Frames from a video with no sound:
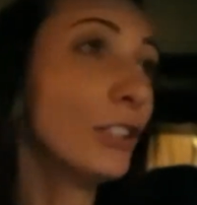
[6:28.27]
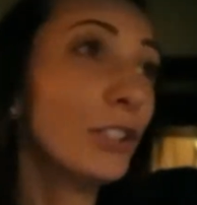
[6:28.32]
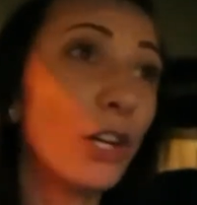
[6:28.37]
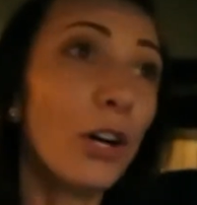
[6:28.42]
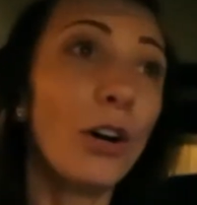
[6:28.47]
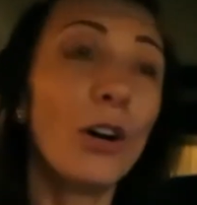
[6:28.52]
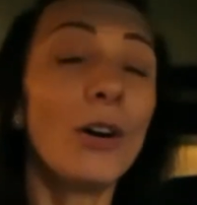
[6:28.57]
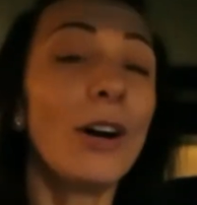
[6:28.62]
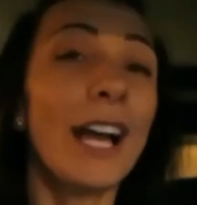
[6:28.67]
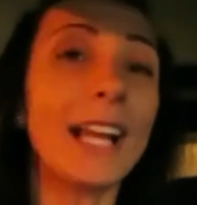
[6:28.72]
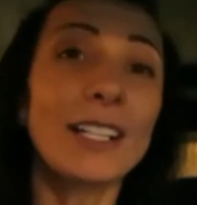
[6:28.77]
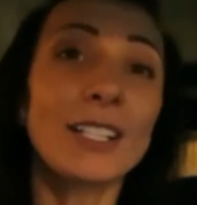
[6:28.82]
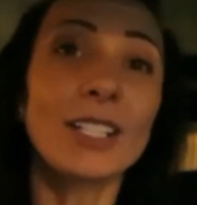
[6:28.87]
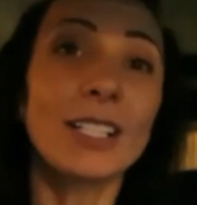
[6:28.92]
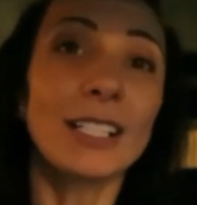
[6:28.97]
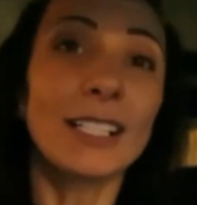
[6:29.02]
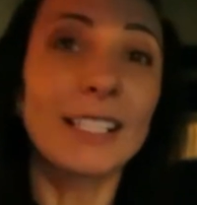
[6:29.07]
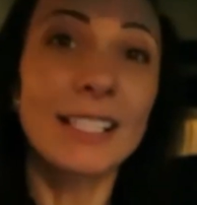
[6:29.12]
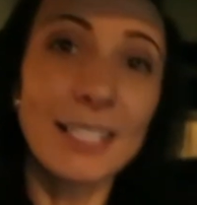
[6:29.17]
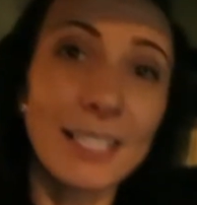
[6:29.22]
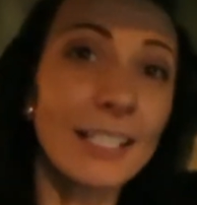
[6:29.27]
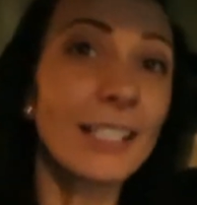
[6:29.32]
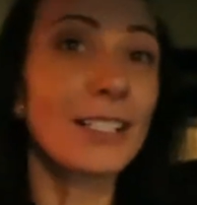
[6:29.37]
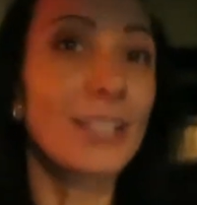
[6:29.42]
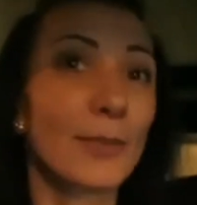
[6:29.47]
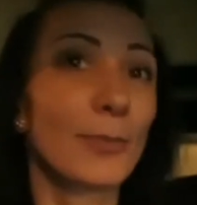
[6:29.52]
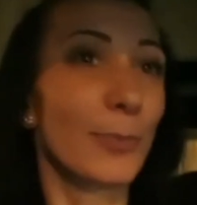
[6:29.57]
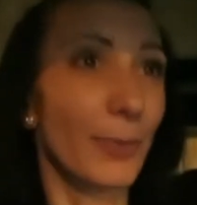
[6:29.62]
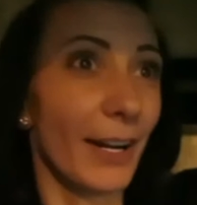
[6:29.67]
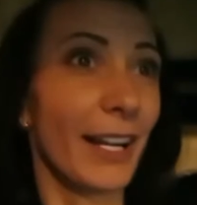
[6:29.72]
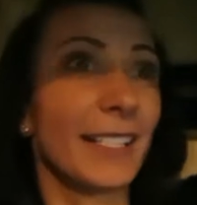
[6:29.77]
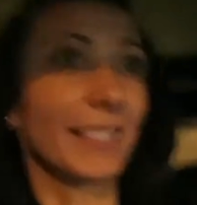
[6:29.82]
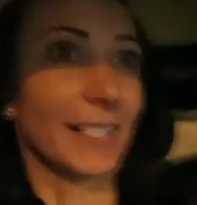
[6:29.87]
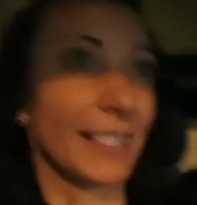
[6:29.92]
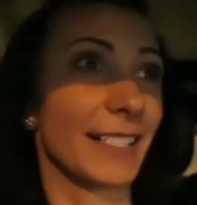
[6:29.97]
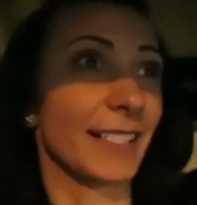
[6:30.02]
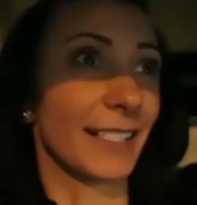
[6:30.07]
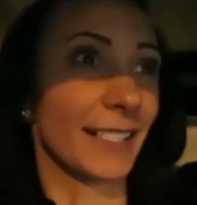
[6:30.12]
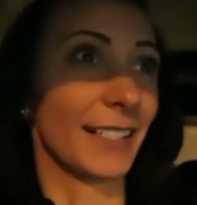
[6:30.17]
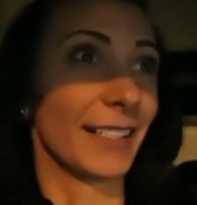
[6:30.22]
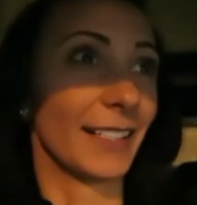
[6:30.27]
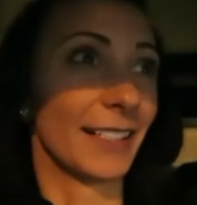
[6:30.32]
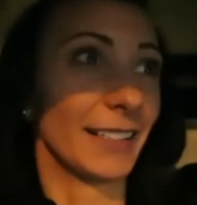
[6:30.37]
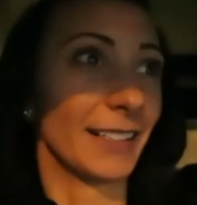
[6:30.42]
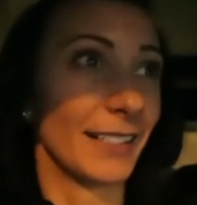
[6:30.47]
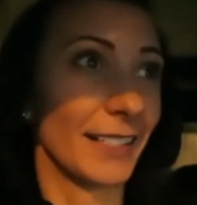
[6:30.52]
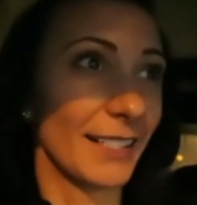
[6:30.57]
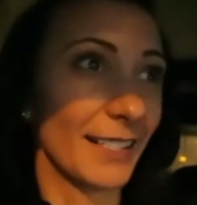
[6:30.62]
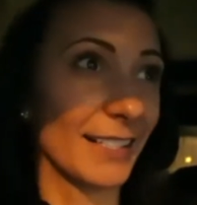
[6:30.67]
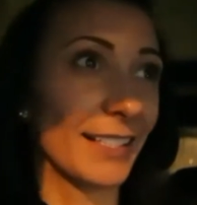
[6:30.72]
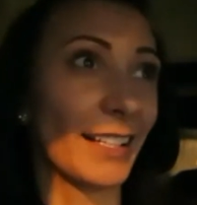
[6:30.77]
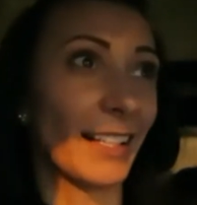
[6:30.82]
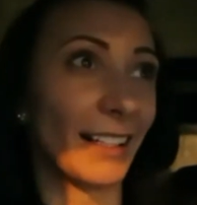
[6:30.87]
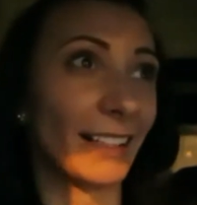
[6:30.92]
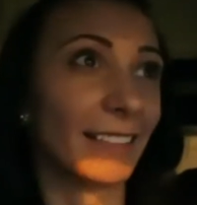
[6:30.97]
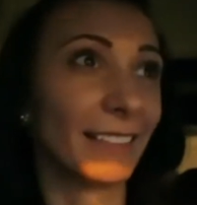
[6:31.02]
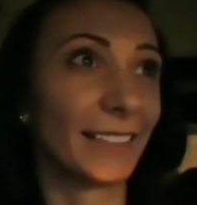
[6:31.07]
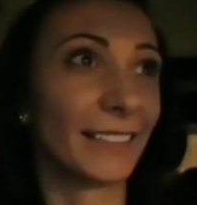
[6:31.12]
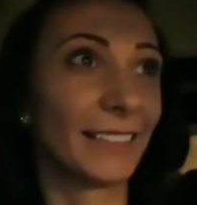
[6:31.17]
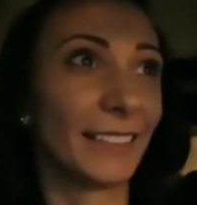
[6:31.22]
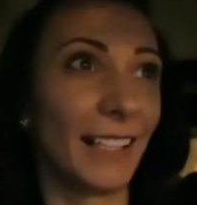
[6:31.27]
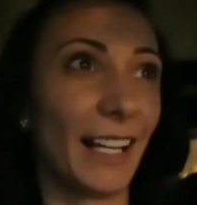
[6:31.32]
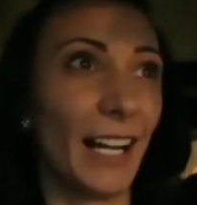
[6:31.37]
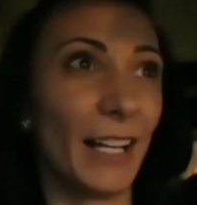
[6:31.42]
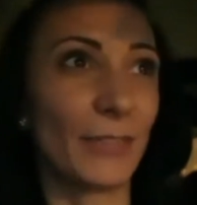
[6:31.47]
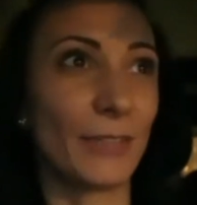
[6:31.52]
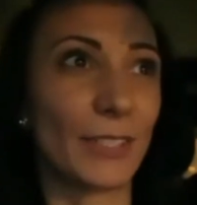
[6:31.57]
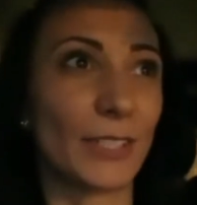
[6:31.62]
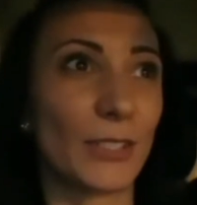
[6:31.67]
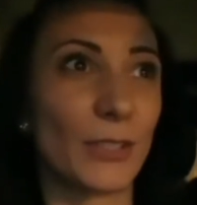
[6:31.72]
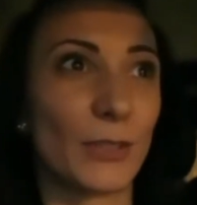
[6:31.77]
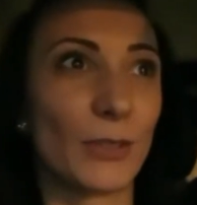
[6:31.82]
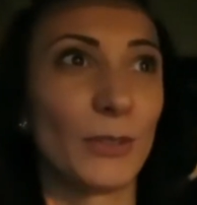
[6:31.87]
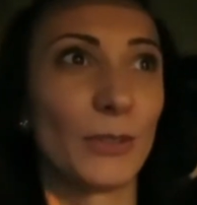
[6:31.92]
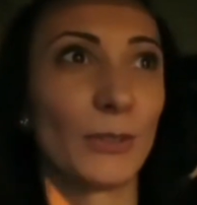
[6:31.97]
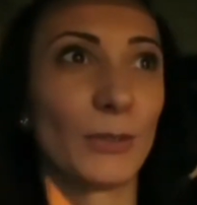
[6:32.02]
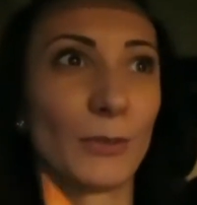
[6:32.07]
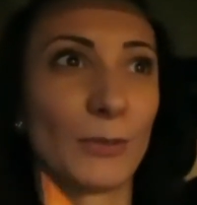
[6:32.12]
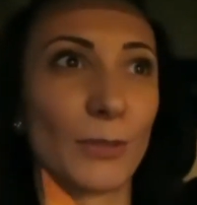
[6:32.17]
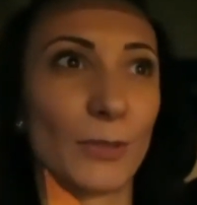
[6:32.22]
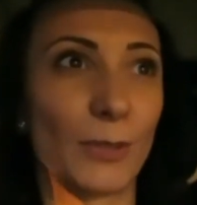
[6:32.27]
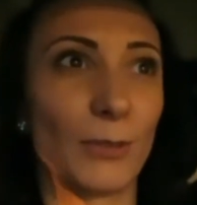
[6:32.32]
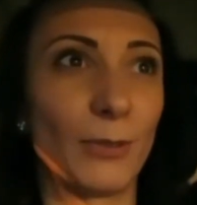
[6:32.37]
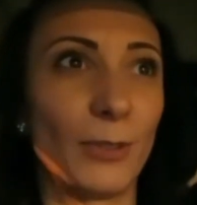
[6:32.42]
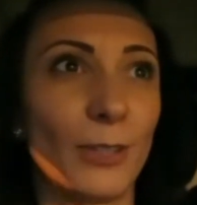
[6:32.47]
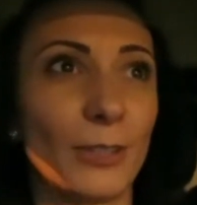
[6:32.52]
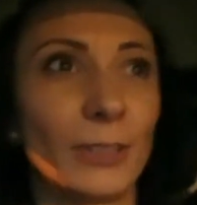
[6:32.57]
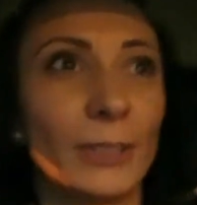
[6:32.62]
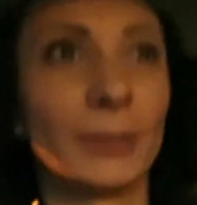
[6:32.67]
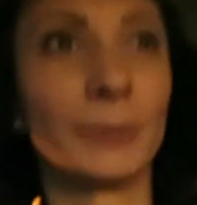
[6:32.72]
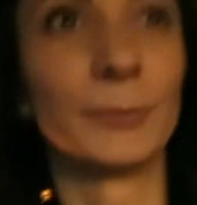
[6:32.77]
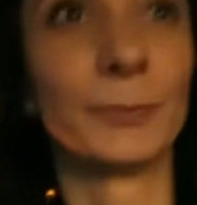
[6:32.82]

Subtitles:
No, actually, still surprises. Still, after so long.